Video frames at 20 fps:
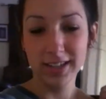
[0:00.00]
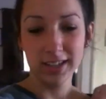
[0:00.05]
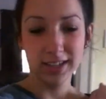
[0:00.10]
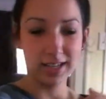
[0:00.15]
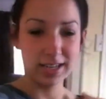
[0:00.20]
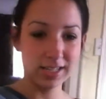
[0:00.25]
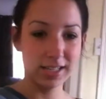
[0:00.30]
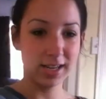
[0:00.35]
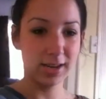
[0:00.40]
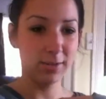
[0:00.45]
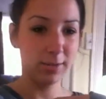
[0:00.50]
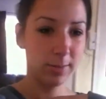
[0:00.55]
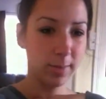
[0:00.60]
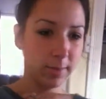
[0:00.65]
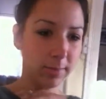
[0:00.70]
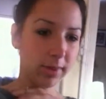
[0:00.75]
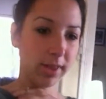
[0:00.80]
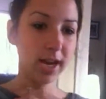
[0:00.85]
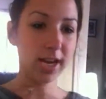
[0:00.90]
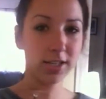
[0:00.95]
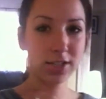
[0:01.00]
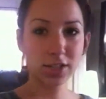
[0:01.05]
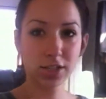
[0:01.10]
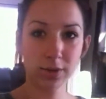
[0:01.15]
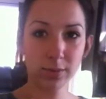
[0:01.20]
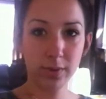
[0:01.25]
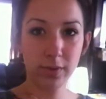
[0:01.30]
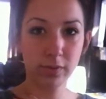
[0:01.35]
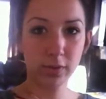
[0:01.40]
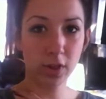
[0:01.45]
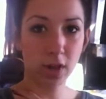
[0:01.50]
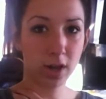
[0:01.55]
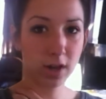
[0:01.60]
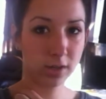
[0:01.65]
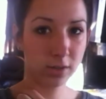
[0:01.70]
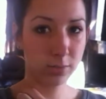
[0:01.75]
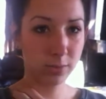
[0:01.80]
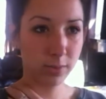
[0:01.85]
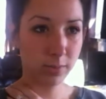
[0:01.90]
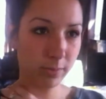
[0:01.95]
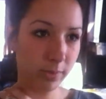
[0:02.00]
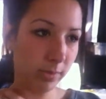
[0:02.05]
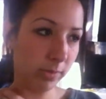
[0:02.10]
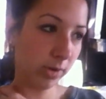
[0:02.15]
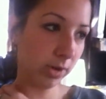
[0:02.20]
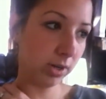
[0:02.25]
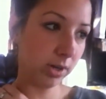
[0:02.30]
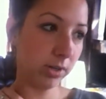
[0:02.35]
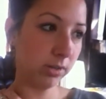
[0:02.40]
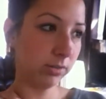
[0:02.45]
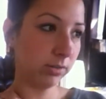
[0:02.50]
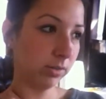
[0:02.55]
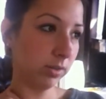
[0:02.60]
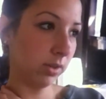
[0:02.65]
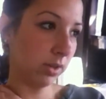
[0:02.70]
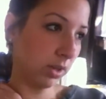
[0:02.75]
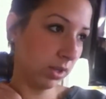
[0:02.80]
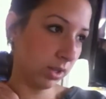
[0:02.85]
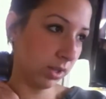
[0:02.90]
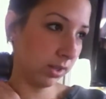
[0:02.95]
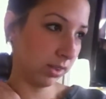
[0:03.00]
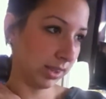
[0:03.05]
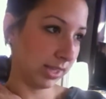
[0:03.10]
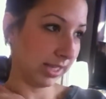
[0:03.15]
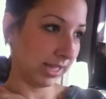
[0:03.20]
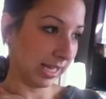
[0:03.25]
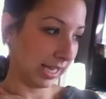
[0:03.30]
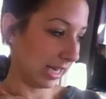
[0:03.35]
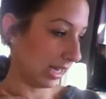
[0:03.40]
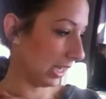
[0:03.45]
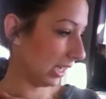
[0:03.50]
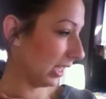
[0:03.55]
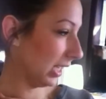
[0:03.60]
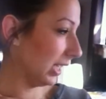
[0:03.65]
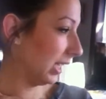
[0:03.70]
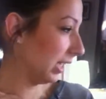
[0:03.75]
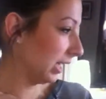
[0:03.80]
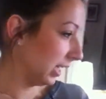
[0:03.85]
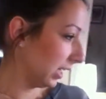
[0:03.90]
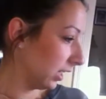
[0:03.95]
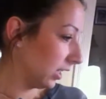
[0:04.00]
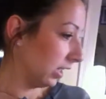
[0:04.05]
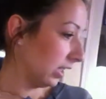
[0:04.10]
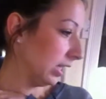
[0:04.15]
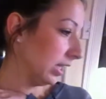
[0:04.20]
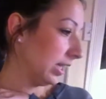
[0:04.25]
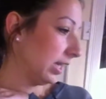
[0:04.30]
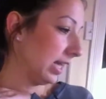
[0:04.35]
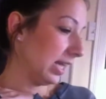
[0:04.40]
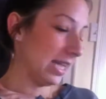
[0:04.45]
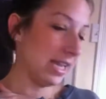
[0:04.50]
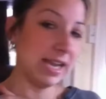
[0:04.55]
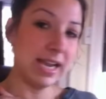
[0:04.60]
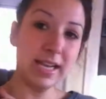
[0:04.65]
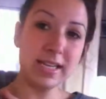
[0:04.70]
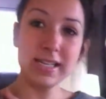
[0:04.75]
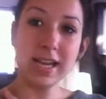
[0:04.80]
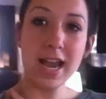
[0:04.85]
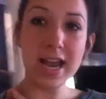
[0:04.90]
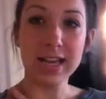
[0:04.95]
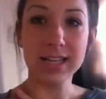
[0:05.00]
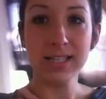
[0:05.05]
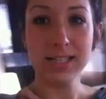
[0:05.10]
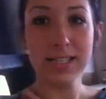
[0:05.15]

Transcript: Because I remember last year we vlogged when we were on the lake. And yeah,